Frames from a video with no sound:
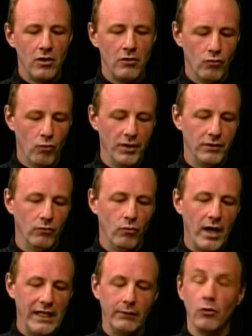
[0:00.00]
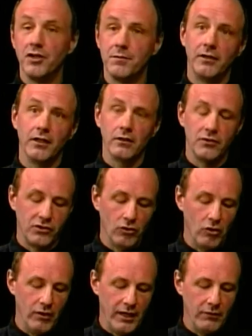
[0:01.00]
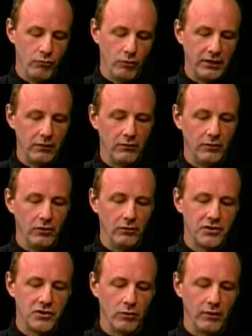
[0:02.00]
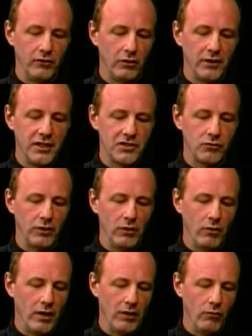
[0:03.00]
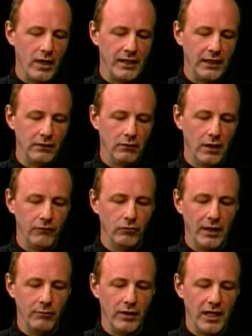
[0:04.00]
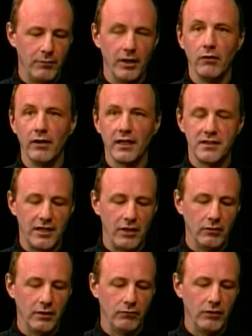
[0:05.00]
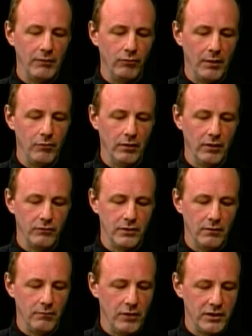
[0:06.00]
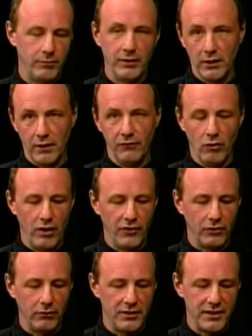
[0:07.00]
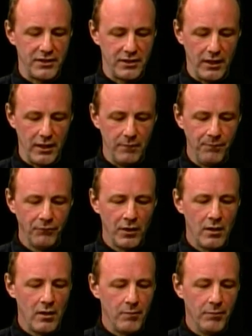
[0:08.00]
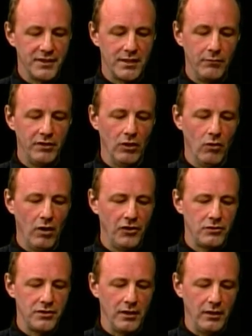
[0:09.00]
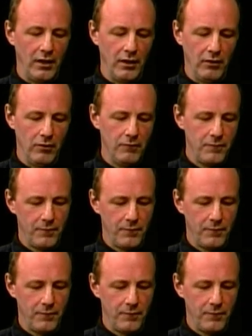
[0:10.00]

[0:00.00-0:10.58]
what, why they wrote this particular story, what their sort of little history, why, why they loved Ray Bradbury, et cetera. Ray Bradbury a much beloved author, as I said. But some of the authors in here